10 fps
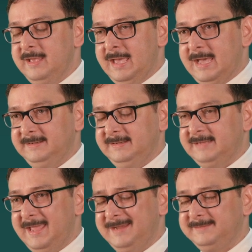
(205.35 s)
and it
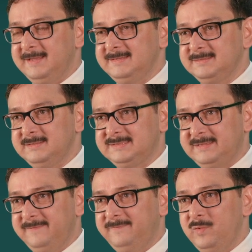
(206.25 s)
acts as a
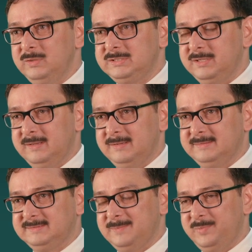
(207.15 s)
scaffold
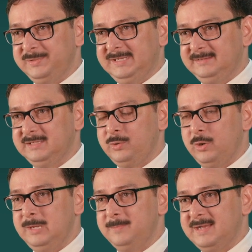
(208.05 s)
supporting the
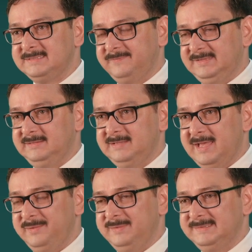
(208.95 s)
coil mass within the
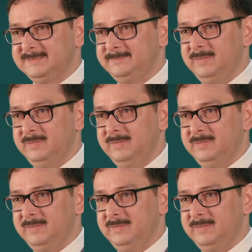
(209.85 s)
aneurysm.